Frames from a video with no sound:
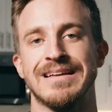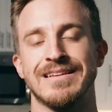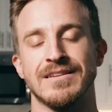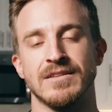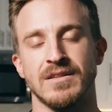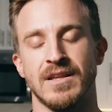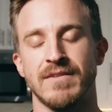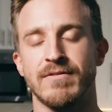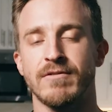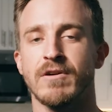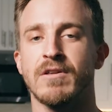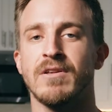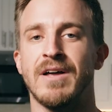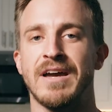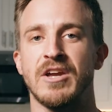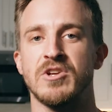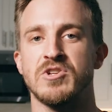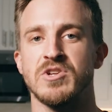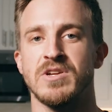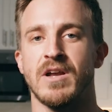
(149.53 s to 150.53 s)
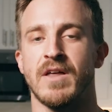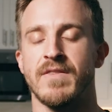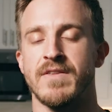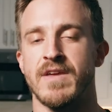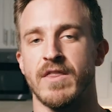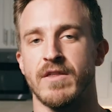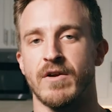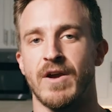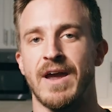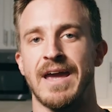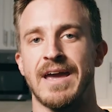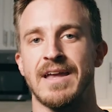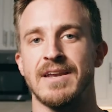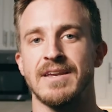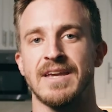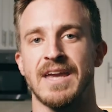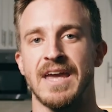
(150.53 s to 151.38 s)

Liver glycogen, on the other hand,